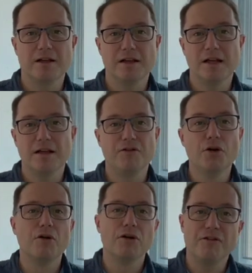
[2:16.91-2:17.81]
If
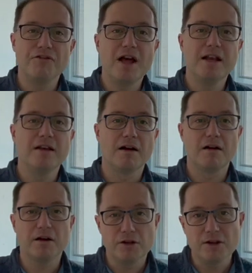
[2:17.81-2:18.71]
you're a
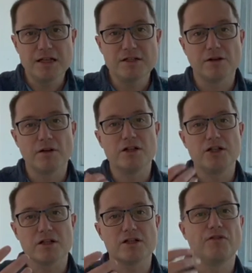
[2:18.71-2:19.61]
defender, you need to
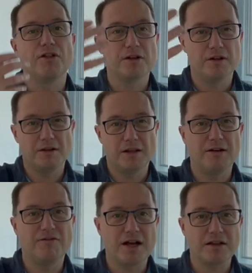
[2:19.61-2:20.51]
adjust for the
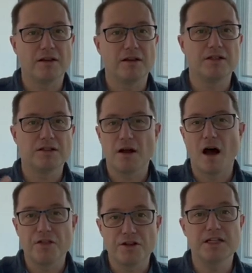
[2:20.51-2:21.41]
fact that the
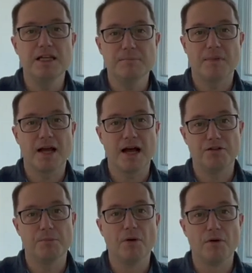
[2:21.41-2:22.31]
other team might have the
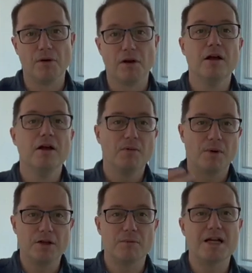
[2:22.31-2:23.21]
ball when
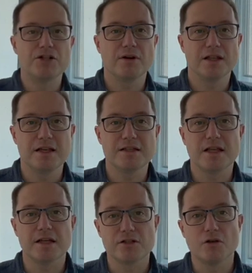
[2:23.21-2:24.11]
you're measuring these
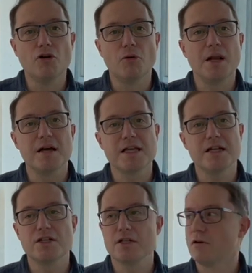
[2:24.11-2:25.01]
things. So
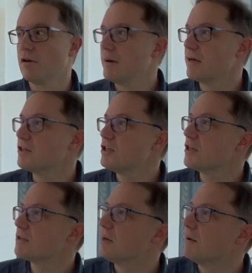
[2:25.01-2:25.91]
normalization is all about
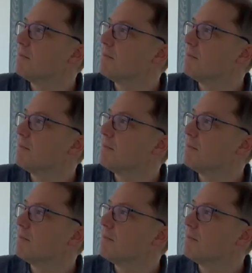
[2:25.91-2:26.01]
adjustment.